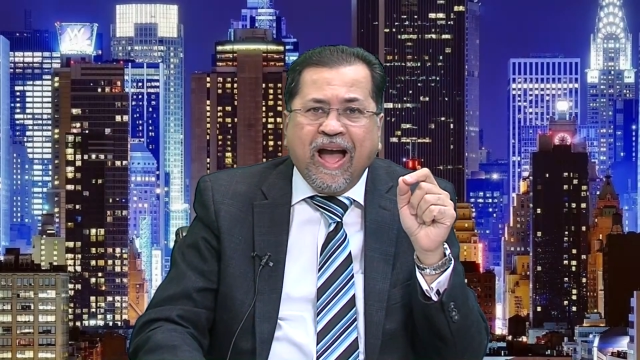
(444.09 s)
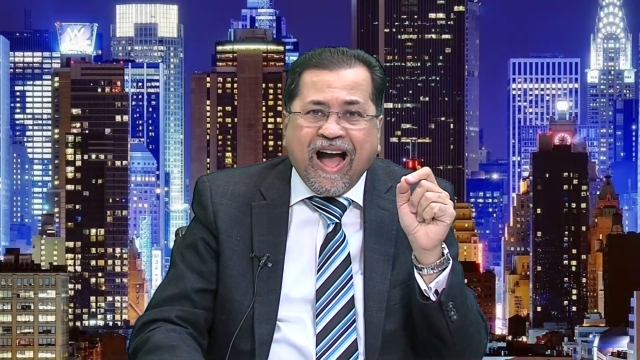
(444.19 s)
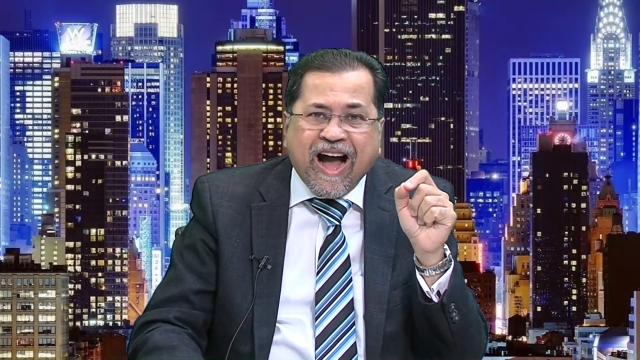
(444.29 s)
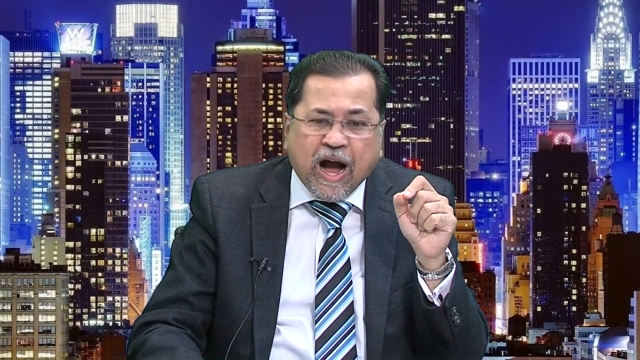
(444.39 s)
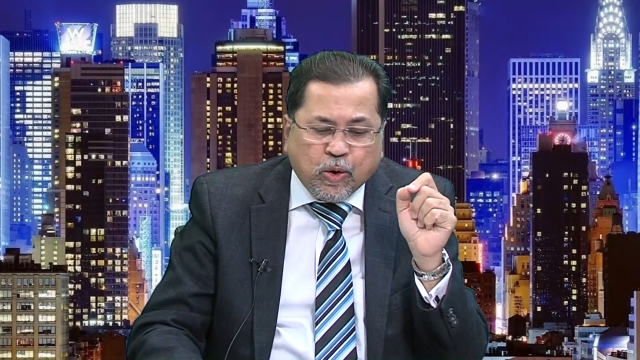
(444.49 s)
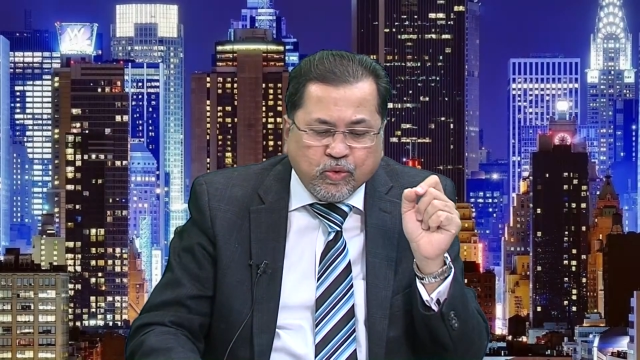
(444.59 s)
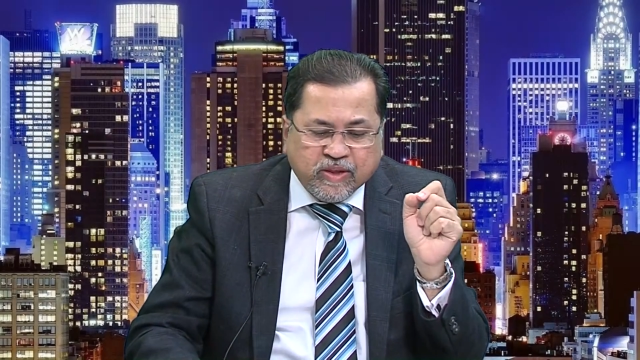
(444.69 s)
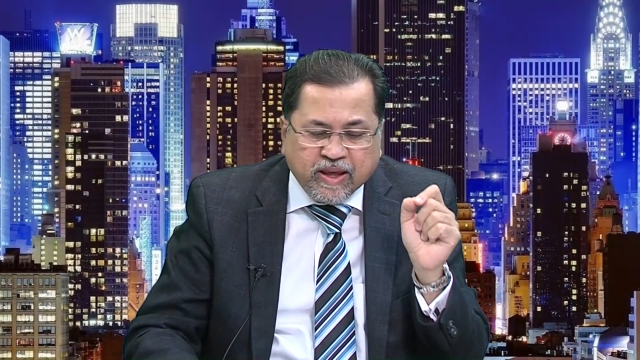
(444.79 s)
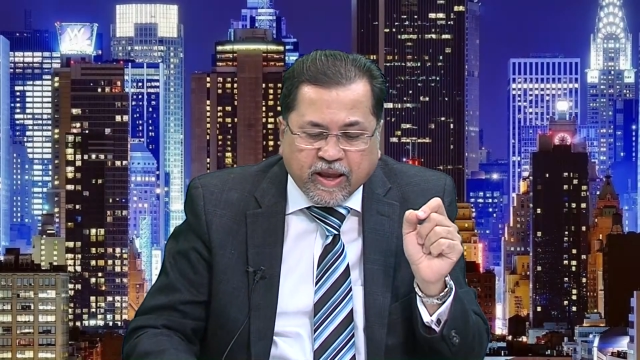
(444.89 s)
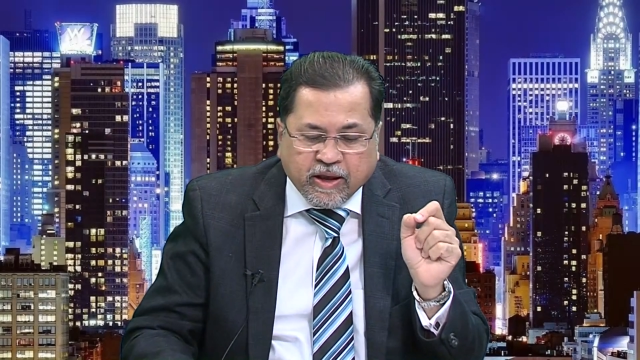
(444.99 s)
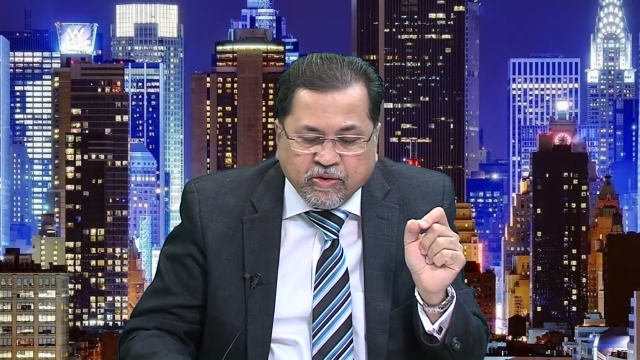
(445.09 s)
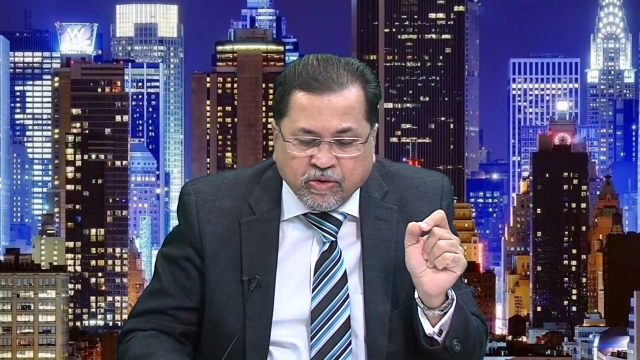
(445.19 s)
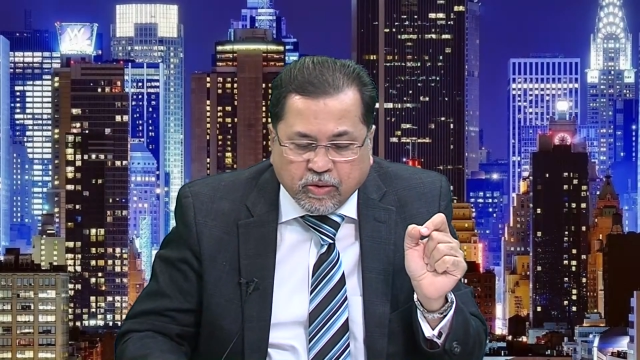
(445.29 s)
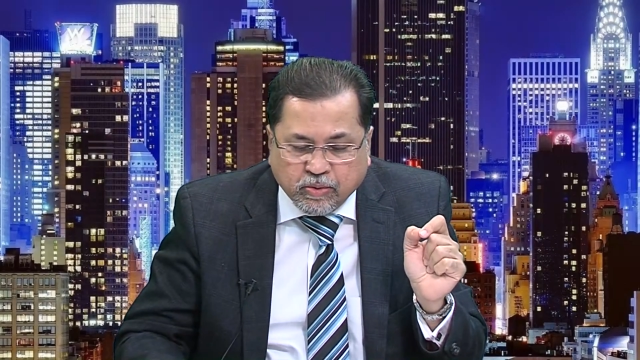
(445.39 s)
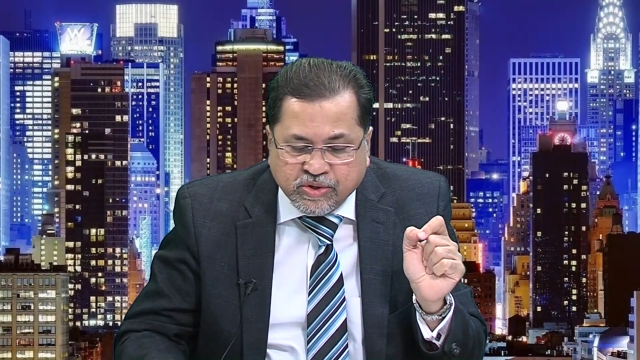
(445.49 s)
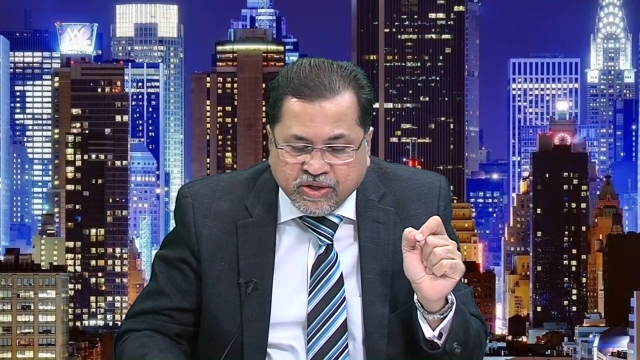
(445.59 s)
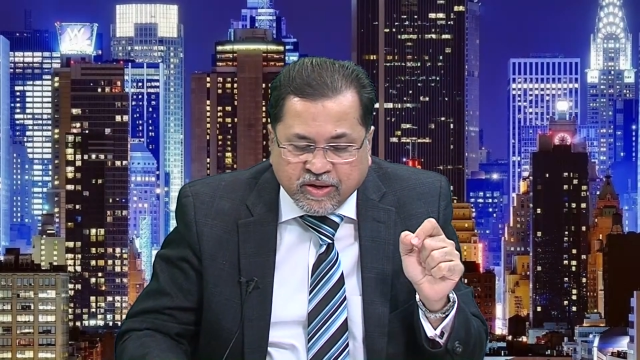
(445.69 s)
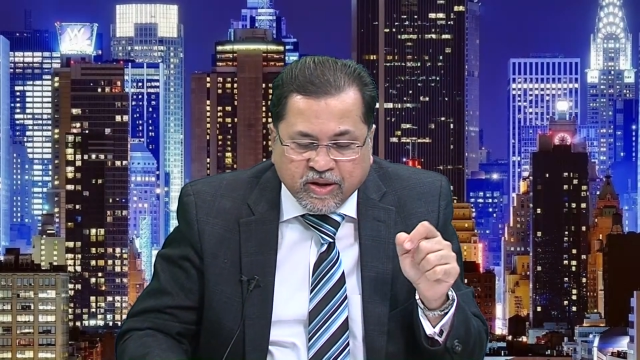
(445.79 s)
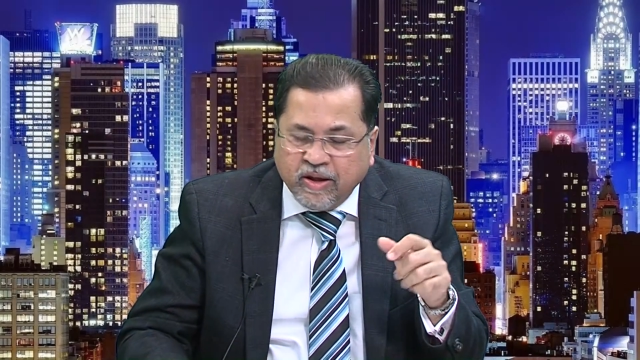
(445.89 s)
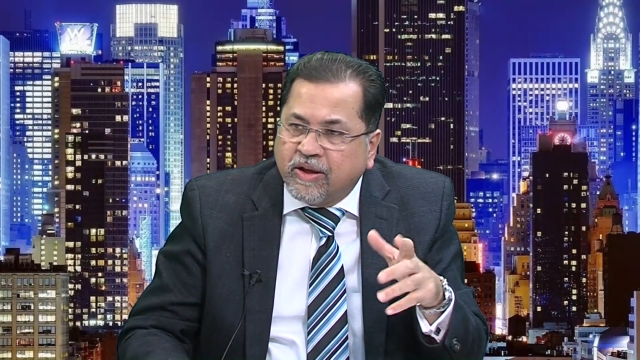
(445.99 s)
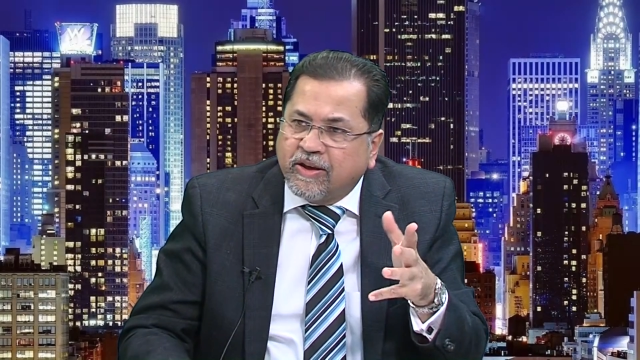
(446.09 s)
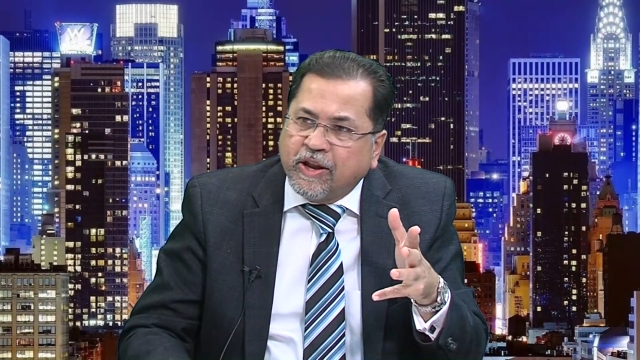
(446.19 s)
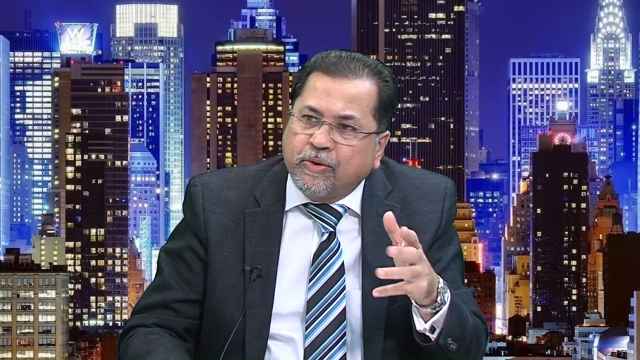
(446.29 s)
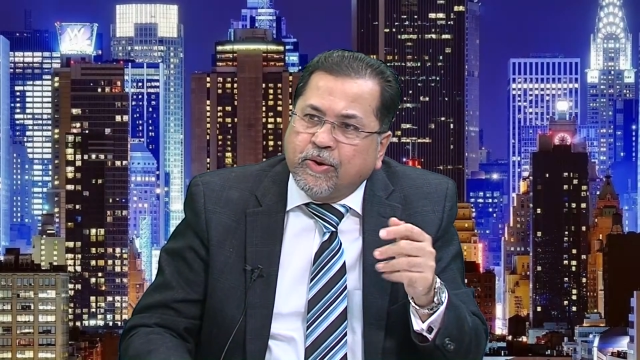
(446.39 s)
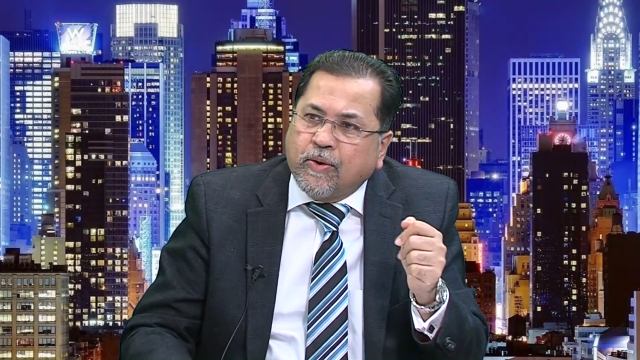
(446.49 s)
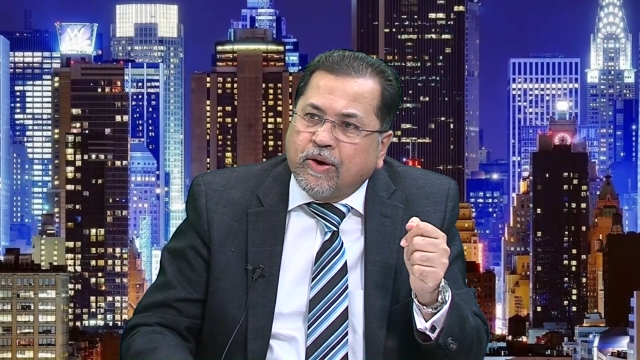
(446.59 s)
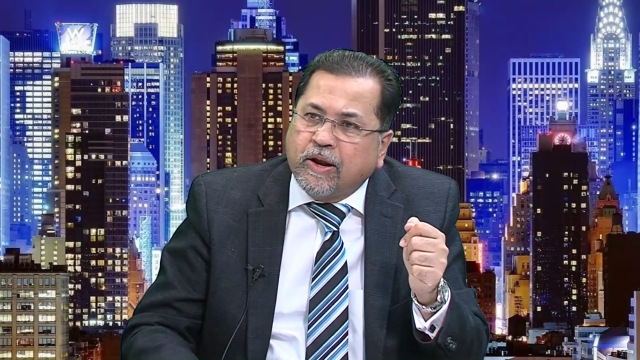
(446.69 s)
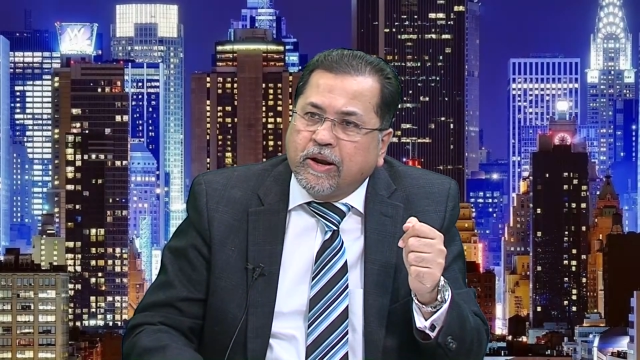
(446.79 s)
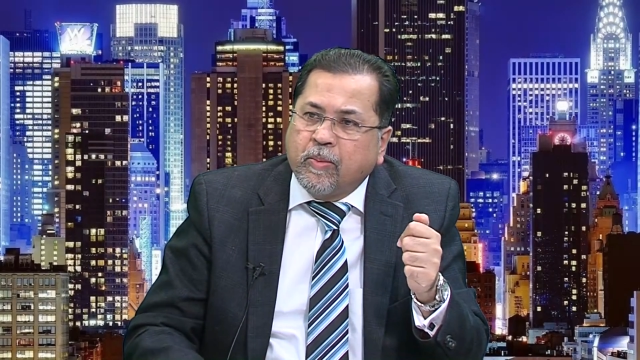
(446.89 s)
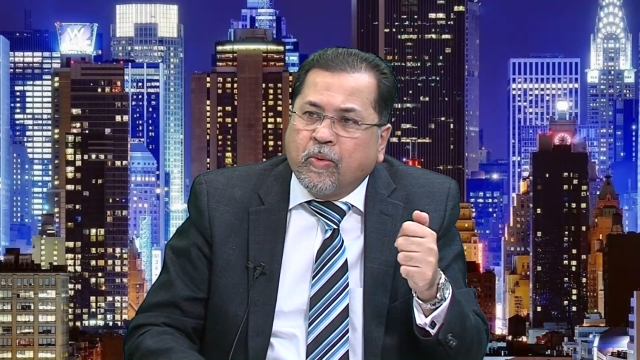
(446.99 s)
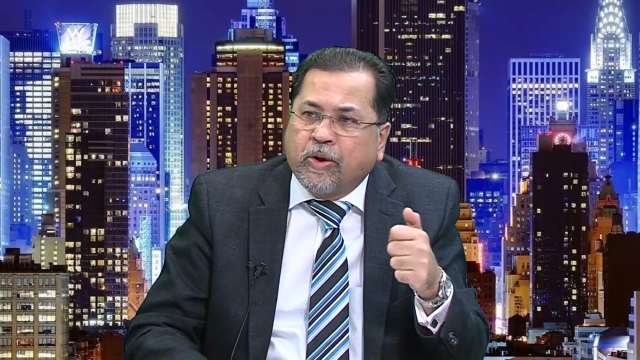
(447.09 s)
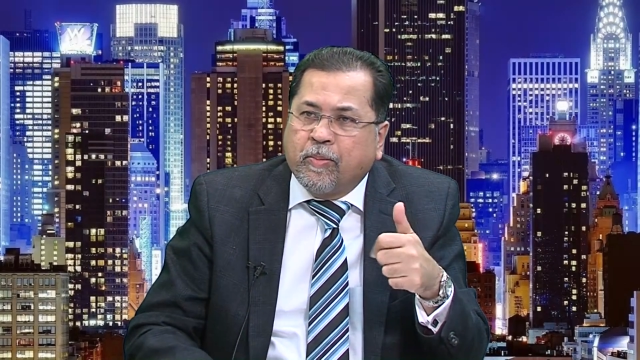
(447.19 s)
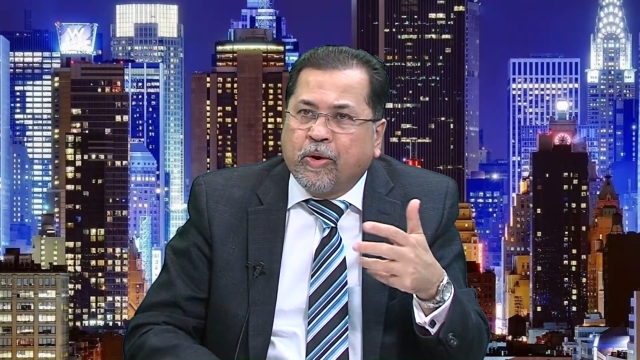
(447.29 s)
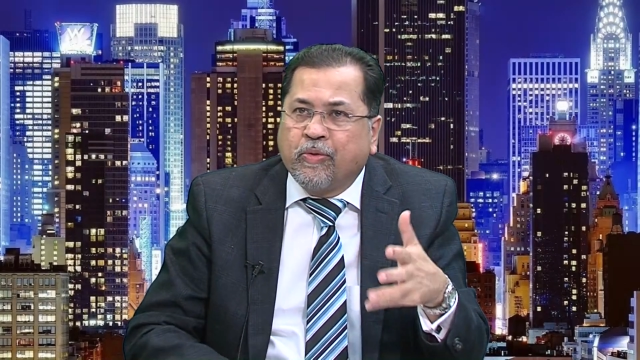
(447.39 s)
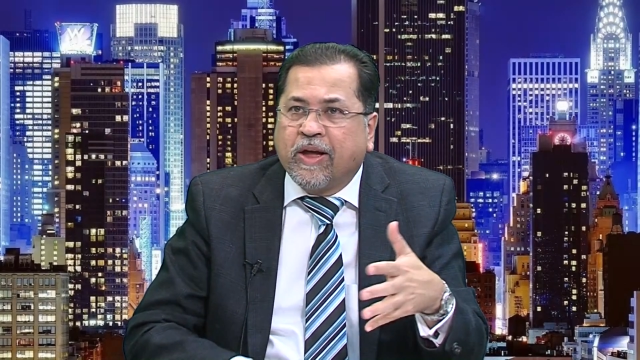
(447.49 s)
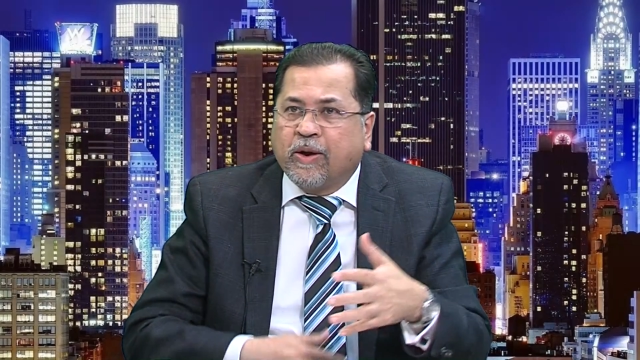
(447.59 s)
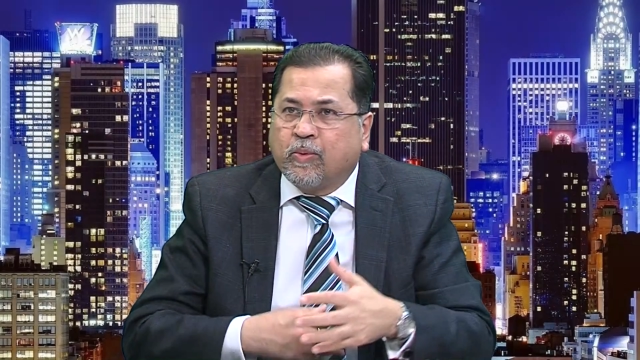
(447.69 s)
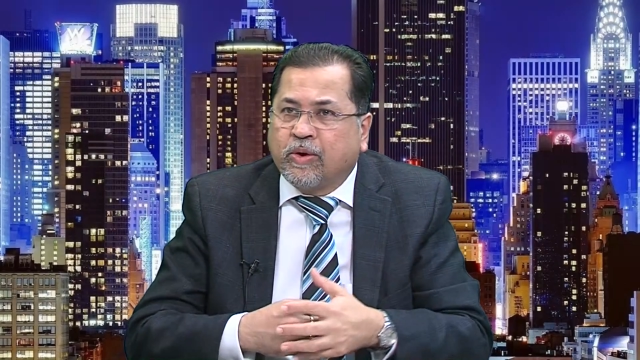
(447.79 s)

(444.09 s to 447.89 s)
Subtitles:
housing exclusion. Can you talk a little more about that?